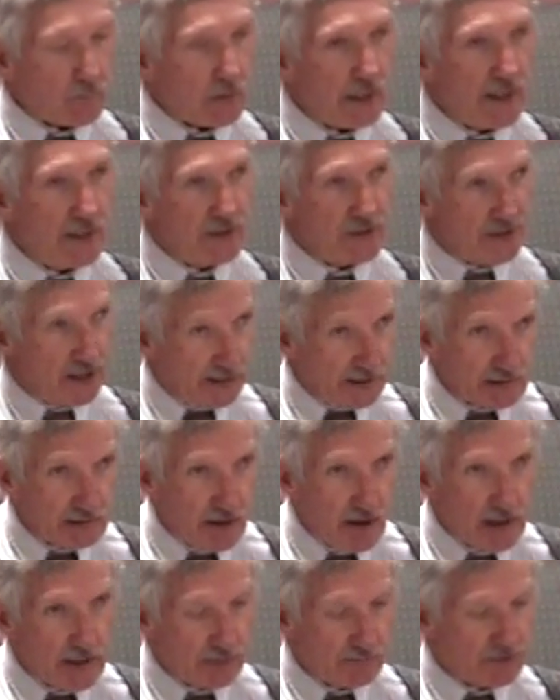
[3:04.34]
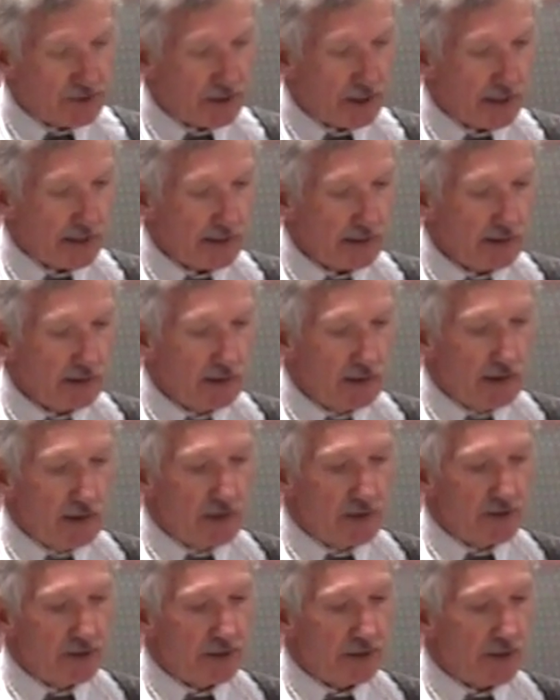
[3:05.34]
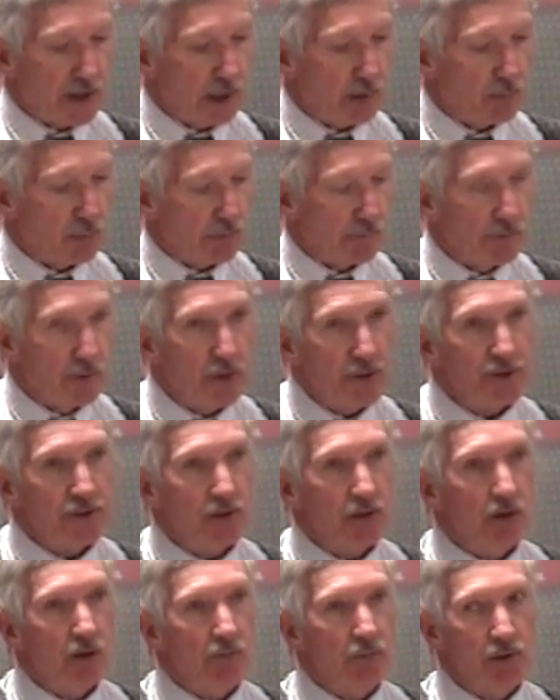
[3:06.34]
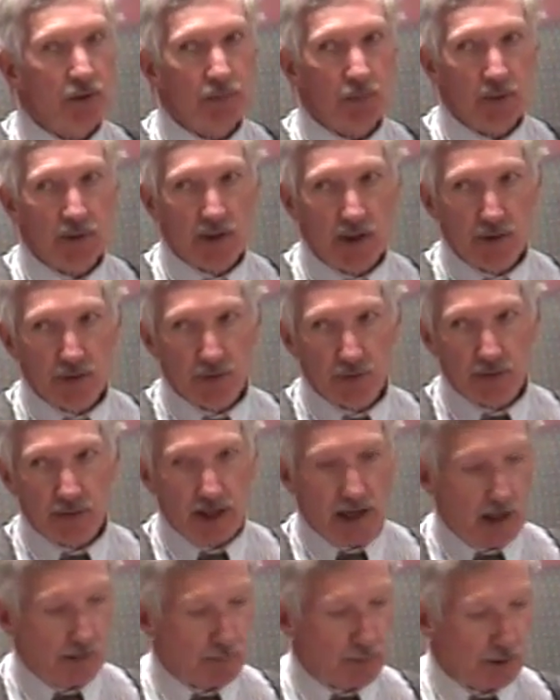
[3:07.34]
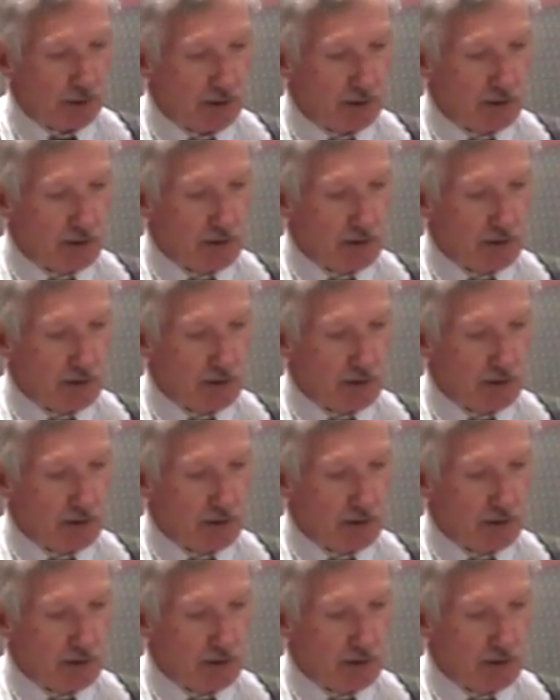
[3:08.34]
A second line of sight sees our reversal of this potential capture,